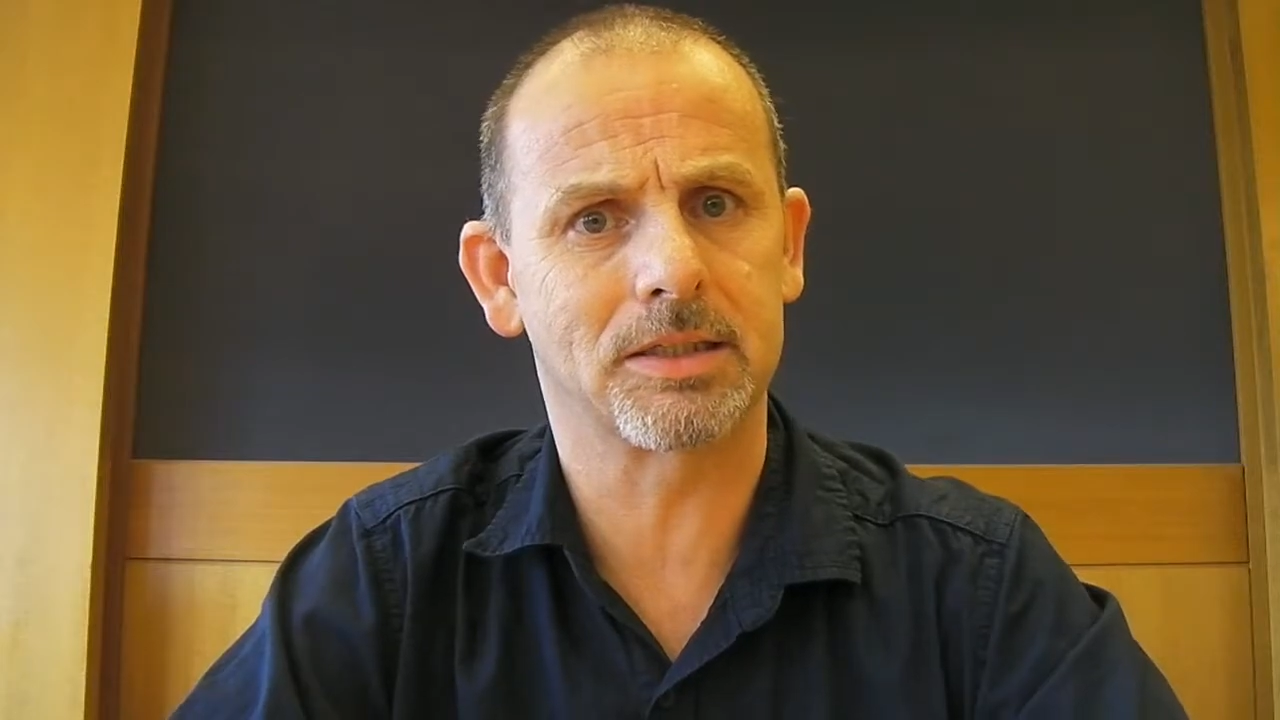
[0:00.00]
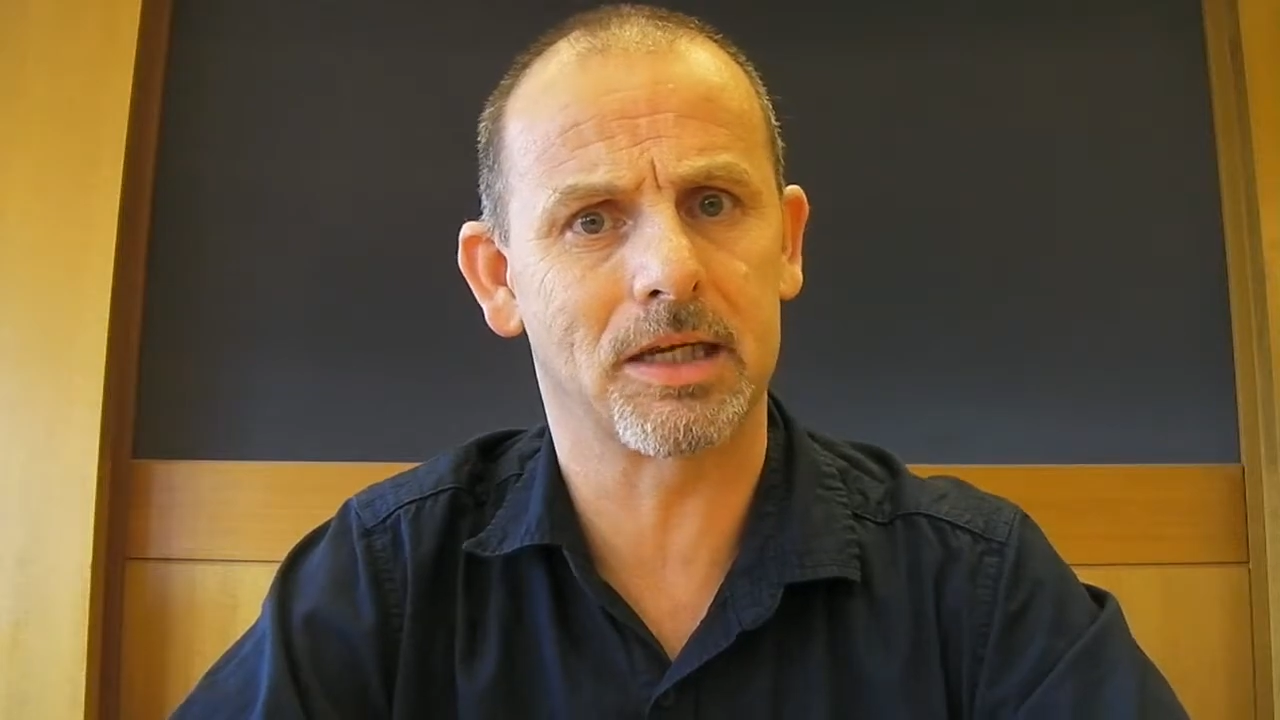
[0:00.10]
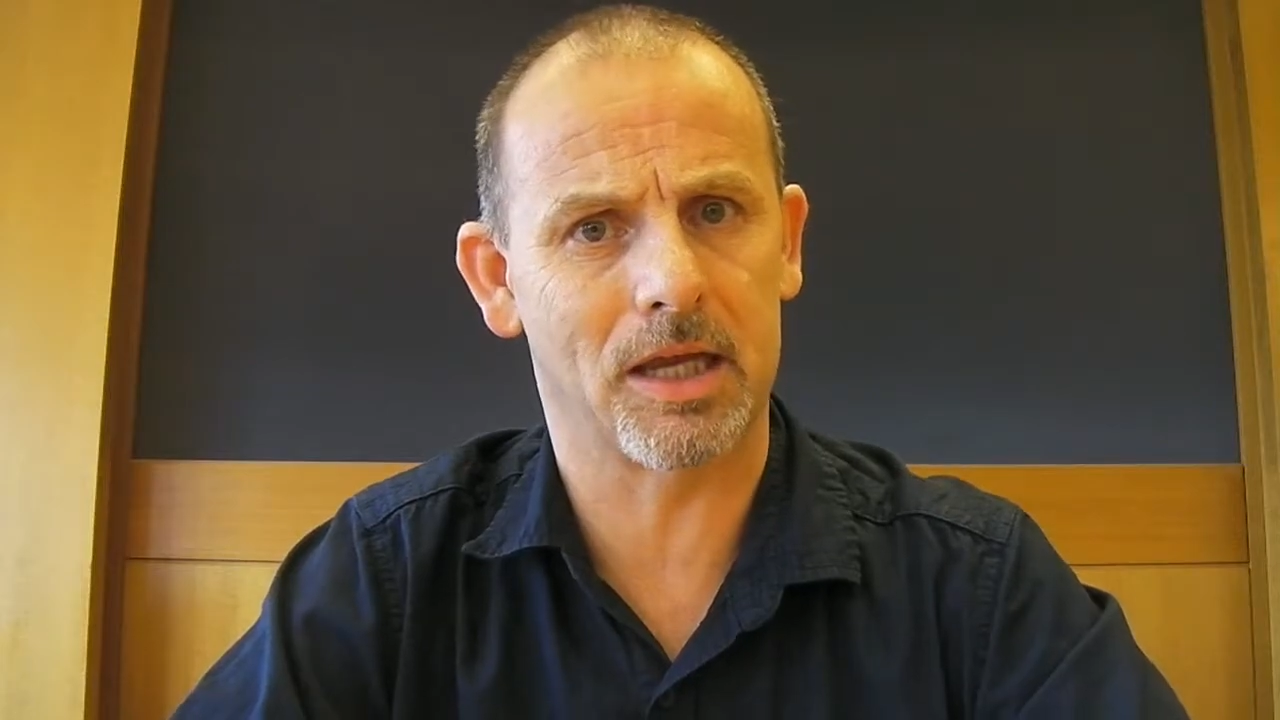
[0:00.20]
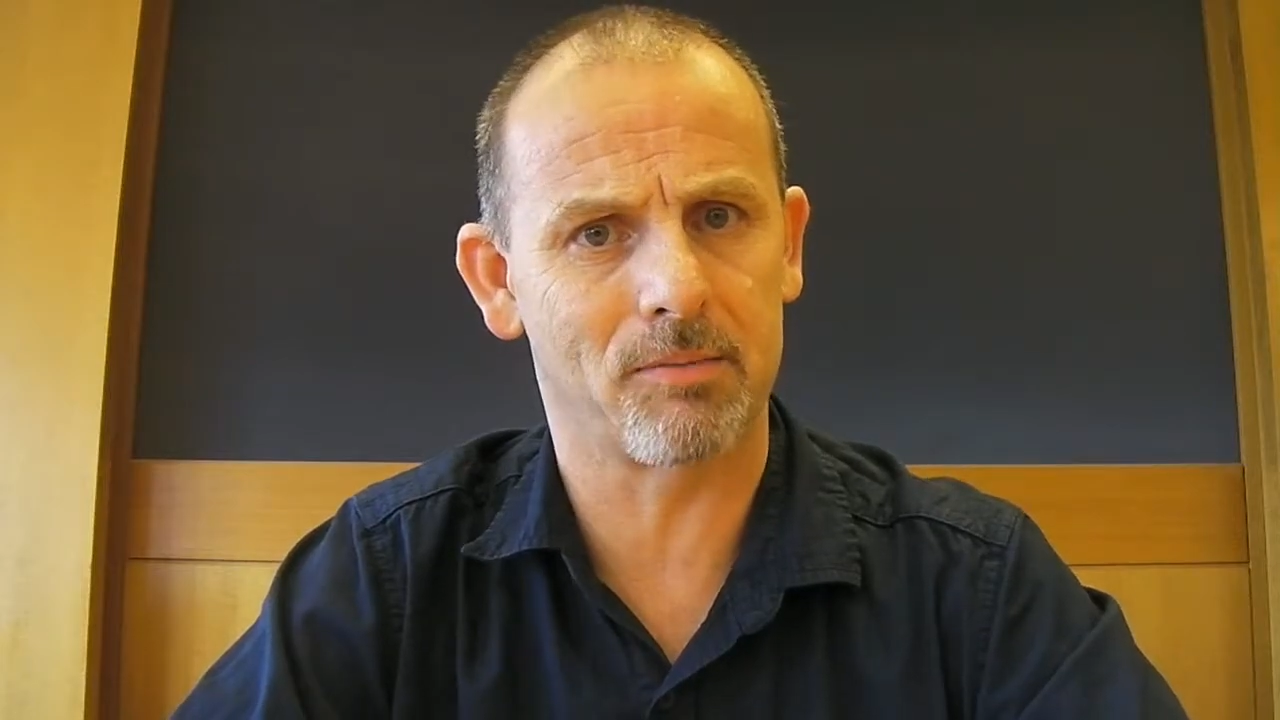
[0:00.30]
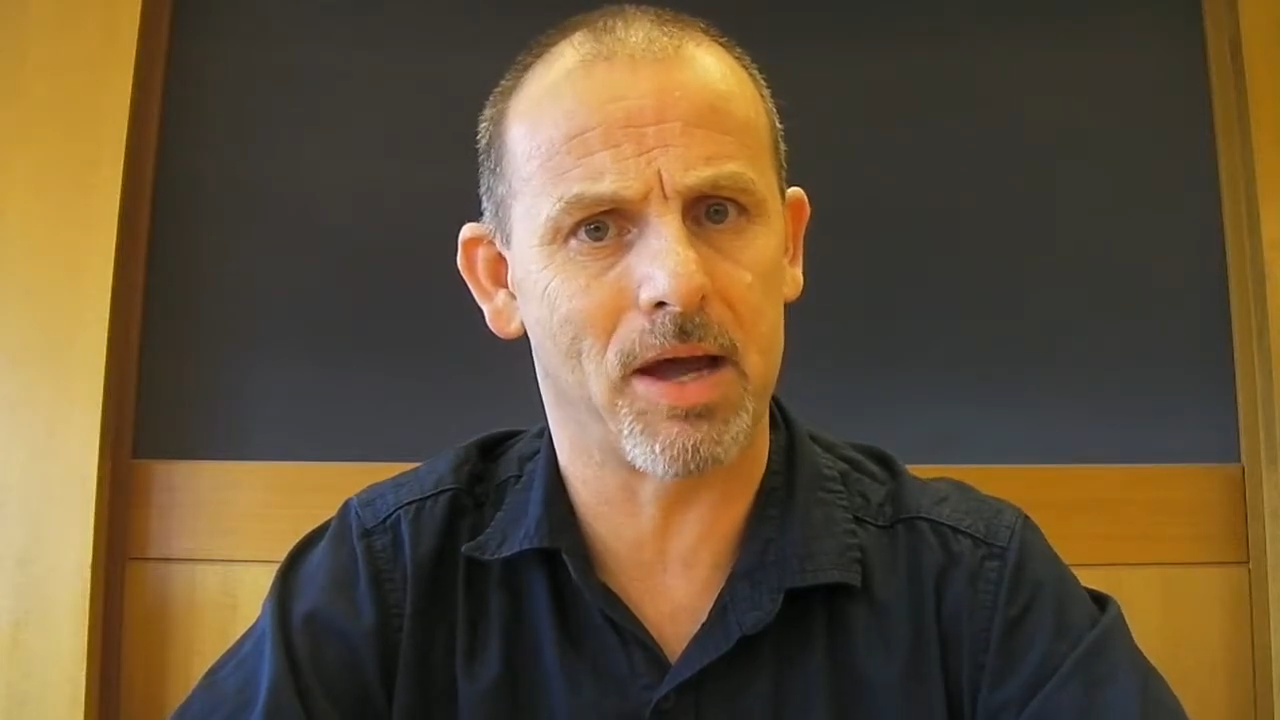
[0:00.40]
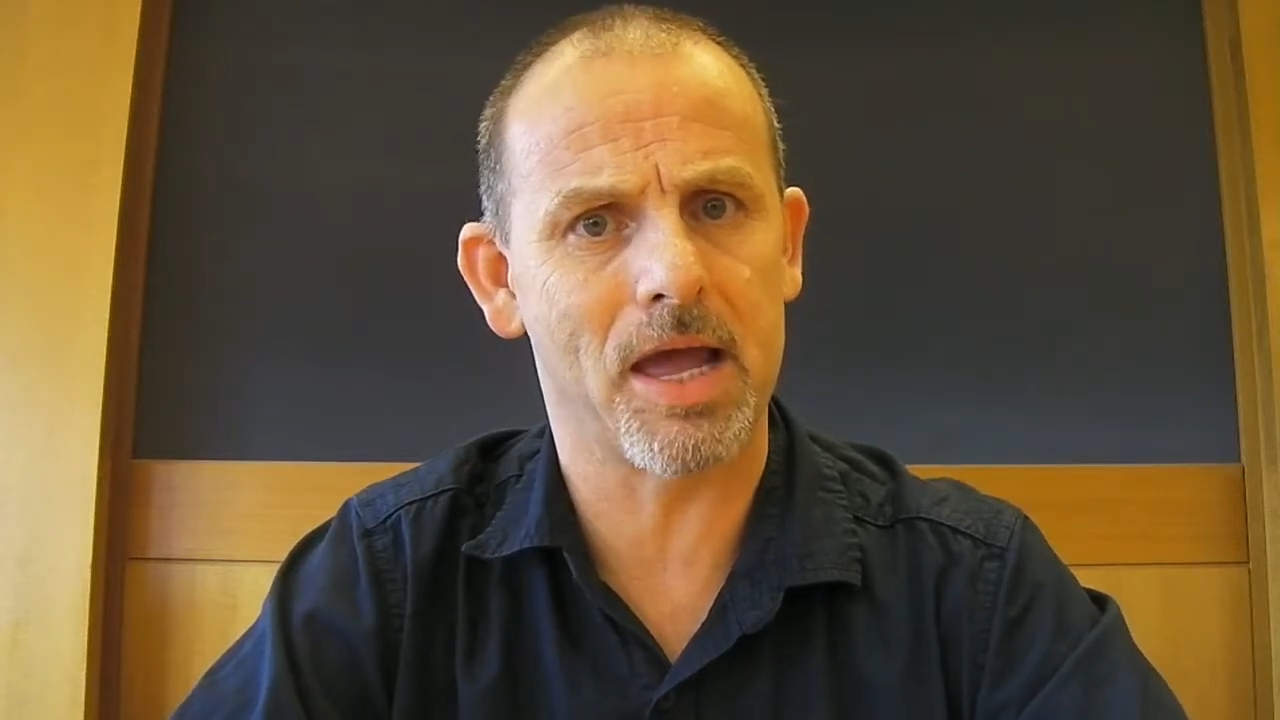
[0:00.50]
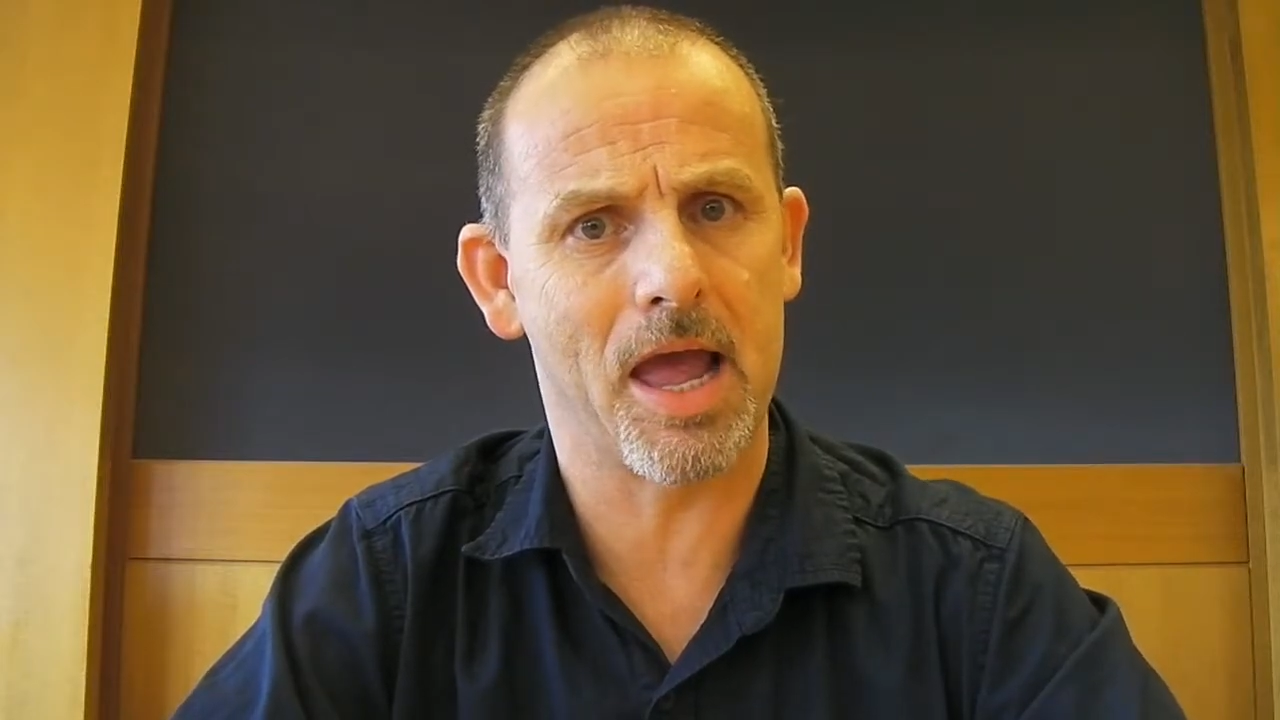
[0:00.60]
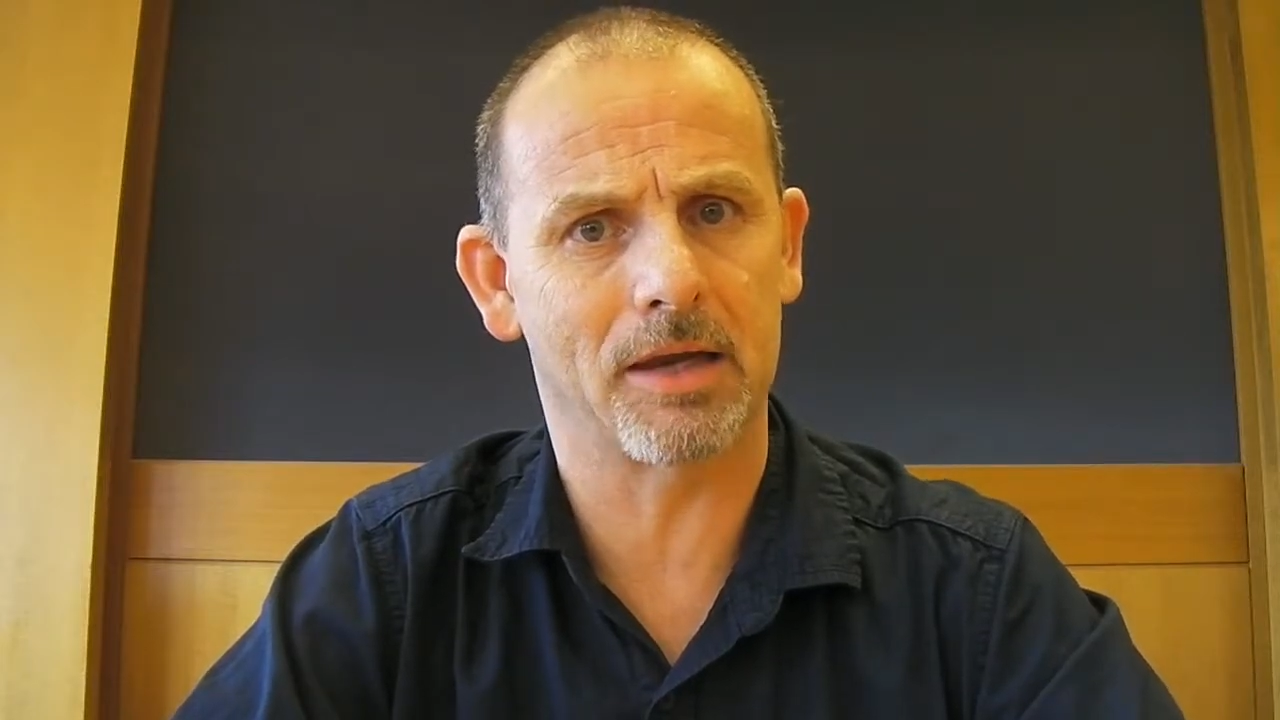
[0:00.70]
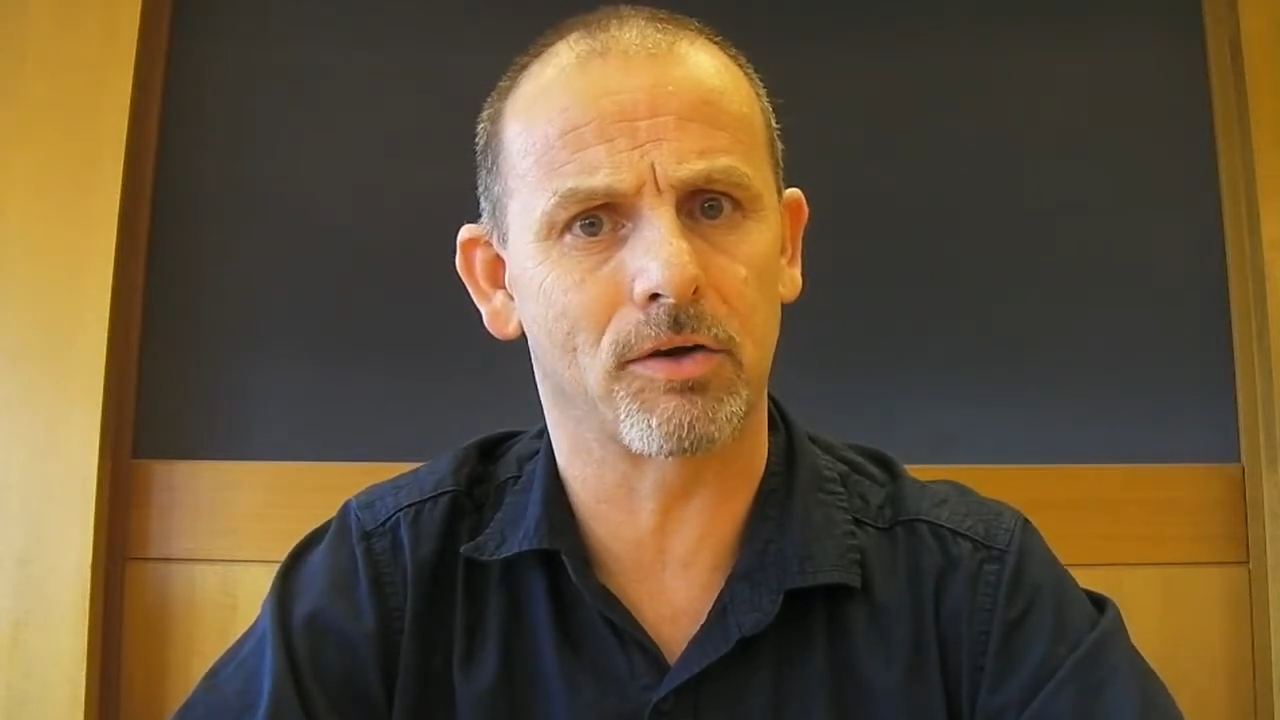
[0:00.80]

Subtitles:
sticking my hand